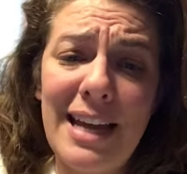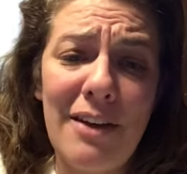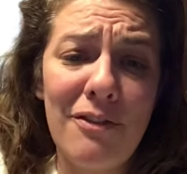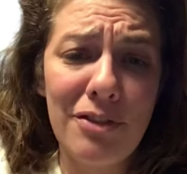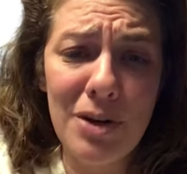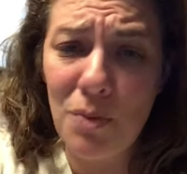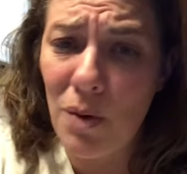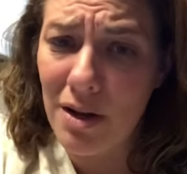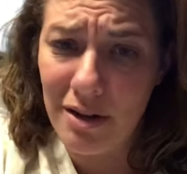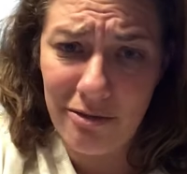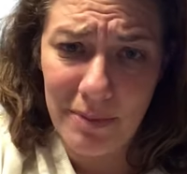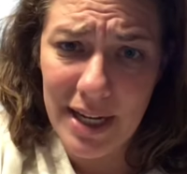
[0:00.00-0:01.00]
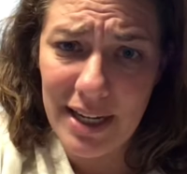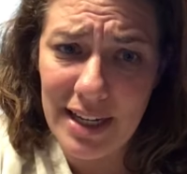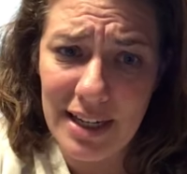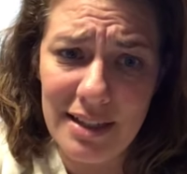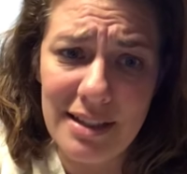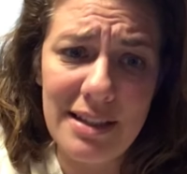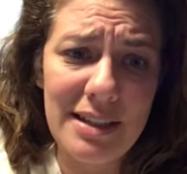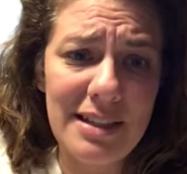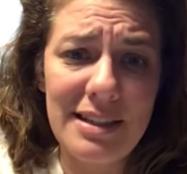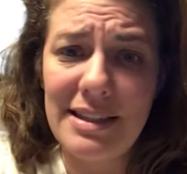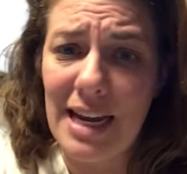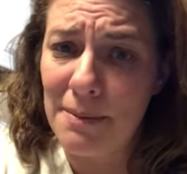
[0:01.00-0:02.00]
every one of my kids'
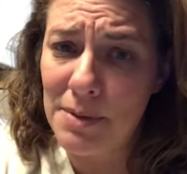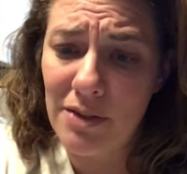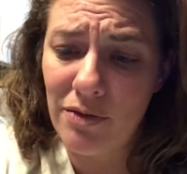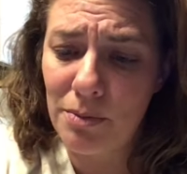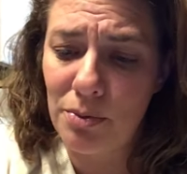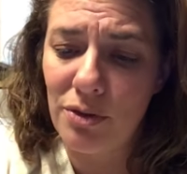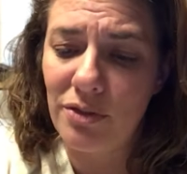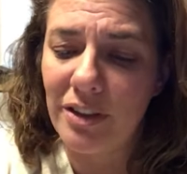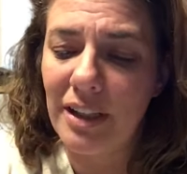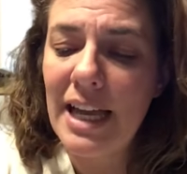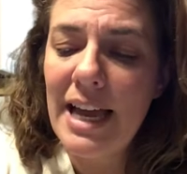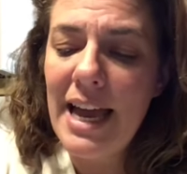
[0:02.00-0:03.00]
stamps of approval.